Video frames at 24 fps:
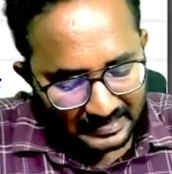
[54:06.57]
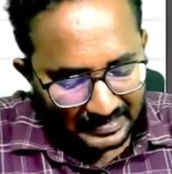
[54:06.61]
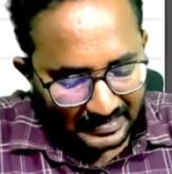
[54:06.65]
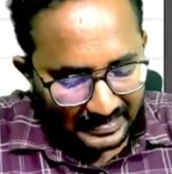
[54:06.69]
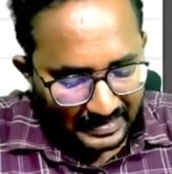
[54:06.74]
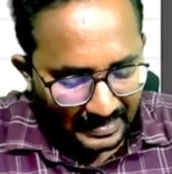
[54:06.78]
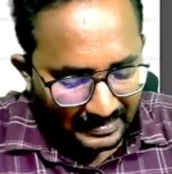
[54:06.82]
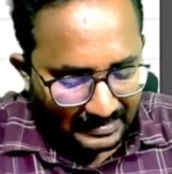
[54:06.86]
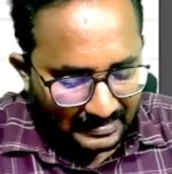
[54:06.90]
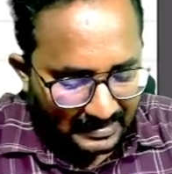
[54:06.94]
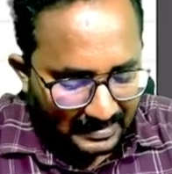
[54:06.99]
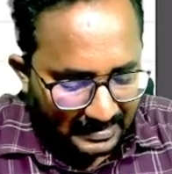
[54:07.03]

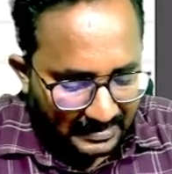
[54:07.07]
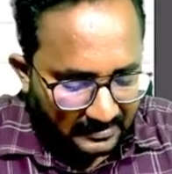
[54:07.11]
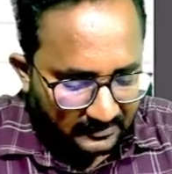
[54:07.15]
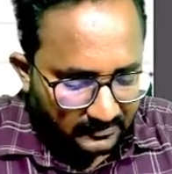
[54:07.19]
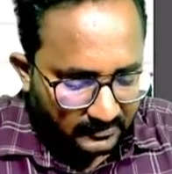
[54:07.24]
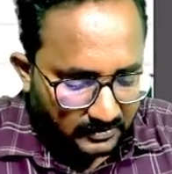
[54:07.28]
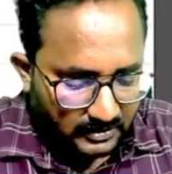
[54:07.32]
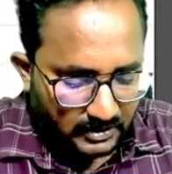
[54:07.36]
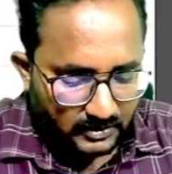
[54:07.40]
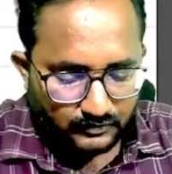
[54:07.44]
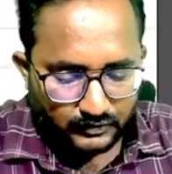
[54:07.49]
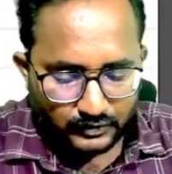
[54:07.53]
At
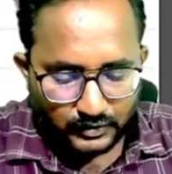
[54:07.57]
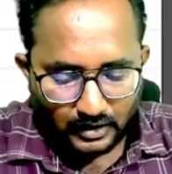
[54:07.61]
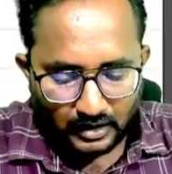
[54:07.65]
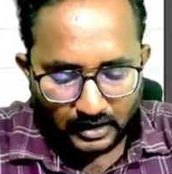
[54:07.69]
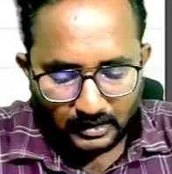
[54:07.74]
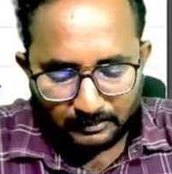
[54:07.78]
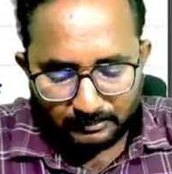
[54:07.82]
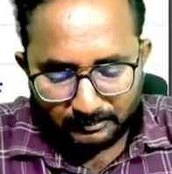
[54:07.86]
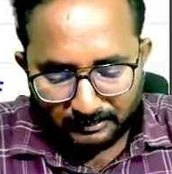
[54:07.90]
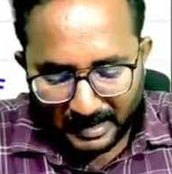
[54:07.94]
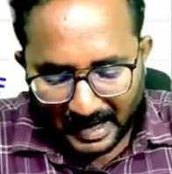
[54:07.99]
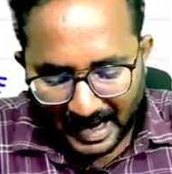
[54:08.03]
least if you
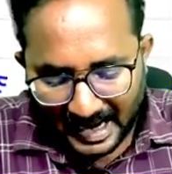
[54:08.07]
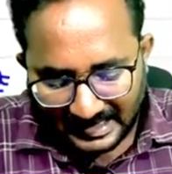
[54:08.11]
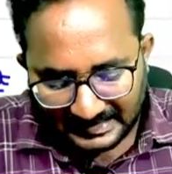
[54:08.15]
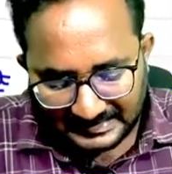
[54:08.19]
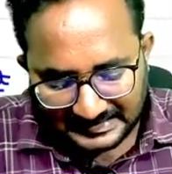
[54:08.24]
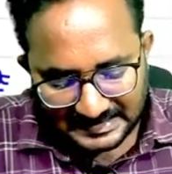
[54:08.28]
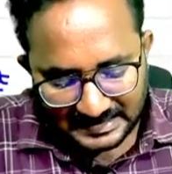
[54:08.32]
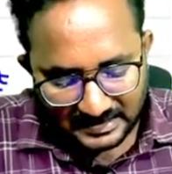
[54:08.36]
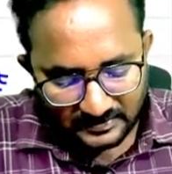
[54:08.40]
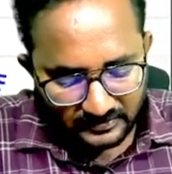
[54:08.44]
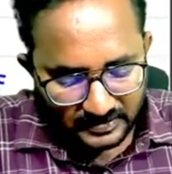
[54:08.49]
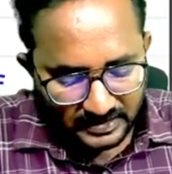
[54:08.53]
are
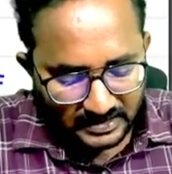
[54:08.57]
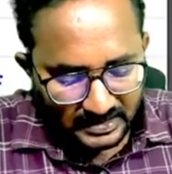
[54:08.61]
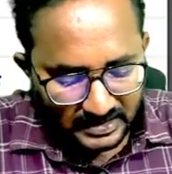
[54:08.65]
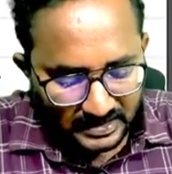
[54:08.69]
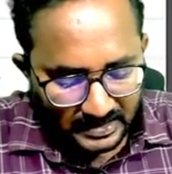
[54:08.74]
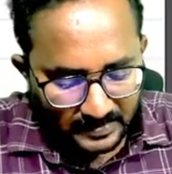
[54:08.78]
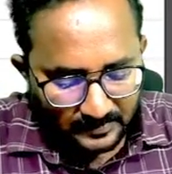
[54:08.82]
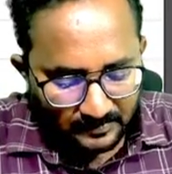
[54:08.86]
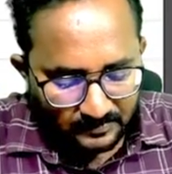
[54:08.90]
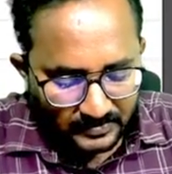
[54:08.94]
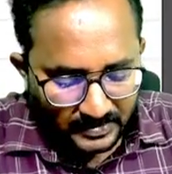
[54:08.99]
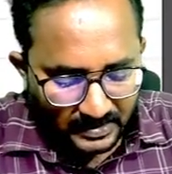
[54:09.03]
matched with
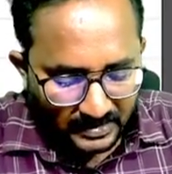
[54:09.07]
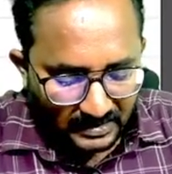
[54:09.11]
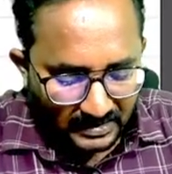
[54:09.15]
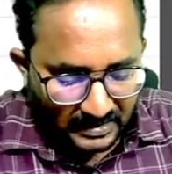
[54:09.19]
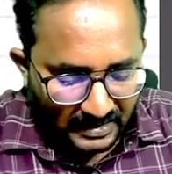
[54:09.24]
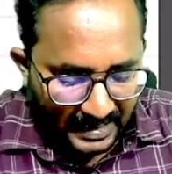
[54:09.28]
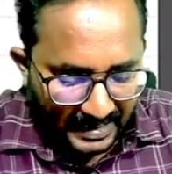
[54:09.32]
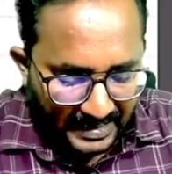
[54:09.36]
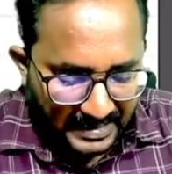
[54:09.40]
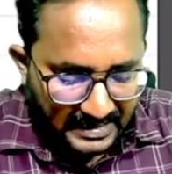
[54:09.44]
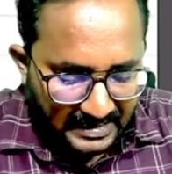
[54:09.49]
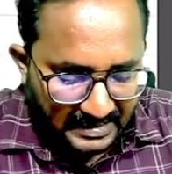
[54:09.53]
the
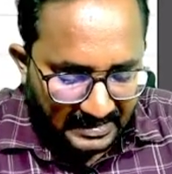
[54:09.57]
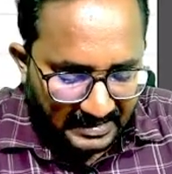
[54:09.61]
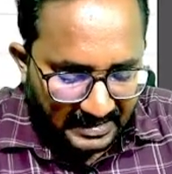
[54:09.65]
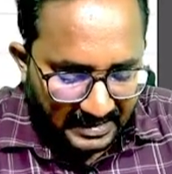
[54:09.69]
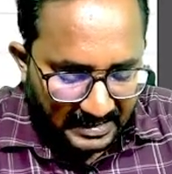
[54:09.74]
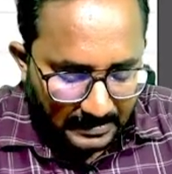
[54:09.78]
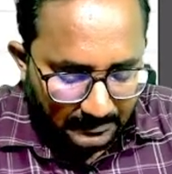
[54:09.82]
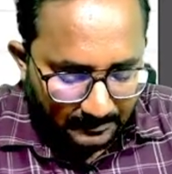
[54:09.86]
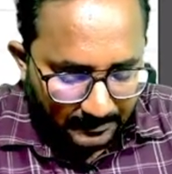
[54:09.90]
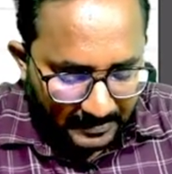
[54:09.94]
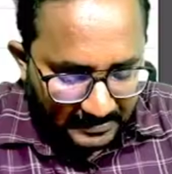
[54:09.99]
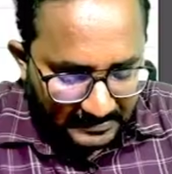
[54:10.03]

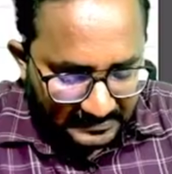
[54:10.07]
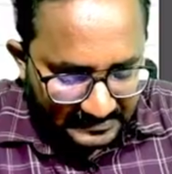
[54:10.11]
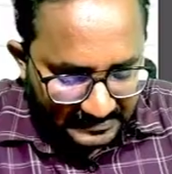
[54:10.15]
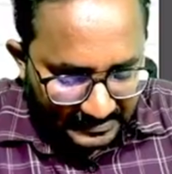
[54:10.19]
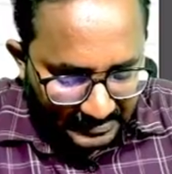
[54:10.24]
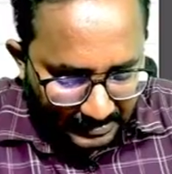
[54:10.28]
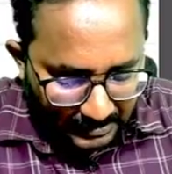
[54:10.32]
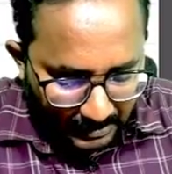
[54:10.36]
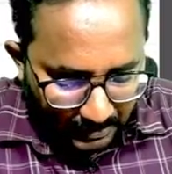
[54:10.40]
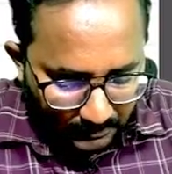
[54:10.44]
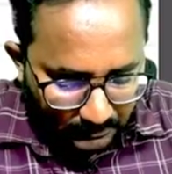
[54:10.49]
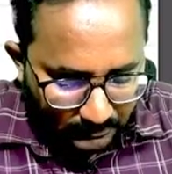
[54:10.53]

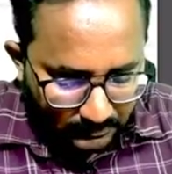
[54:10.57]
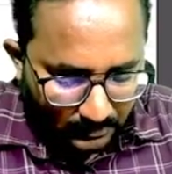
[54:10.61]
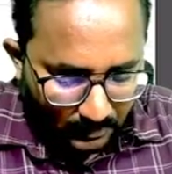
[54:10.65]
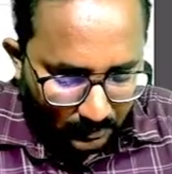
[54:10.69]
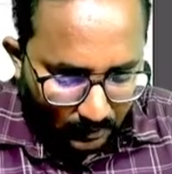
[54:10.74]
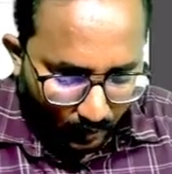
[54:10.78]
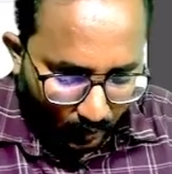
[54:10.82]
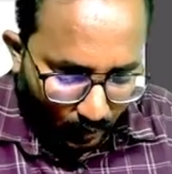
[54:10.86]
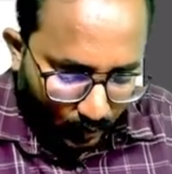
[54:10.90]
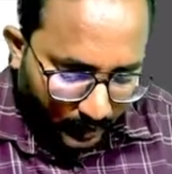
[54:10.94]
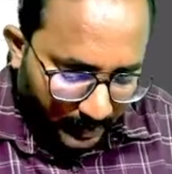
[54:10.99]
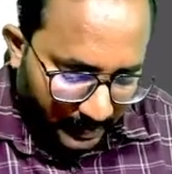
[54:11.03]
90%
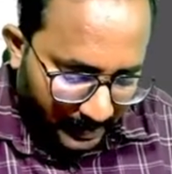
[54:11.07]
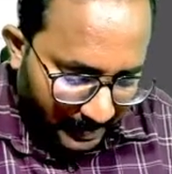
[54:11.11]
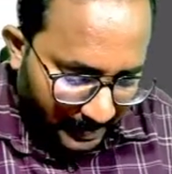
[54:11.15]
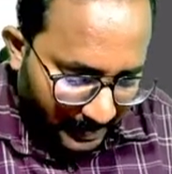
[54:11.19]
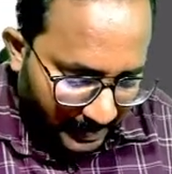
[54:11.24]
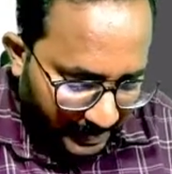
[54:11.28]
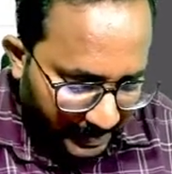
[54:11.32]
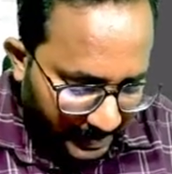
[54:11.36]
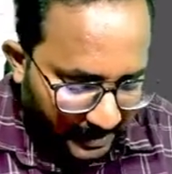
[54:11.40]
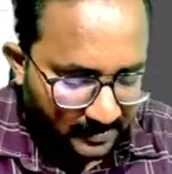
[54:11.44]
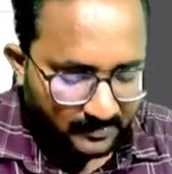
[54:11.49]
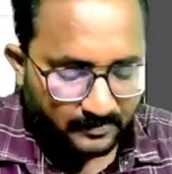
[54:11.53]
also
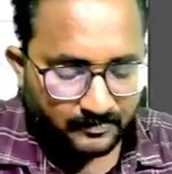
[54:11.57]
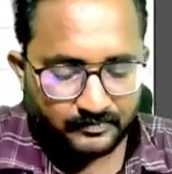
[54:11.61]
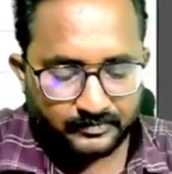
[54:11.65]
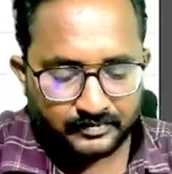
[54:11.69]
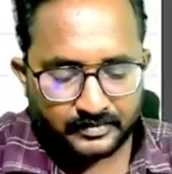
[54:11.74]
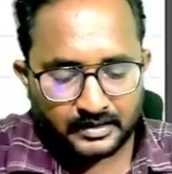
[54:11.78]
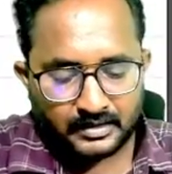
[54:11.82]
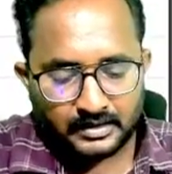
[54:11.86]
okay.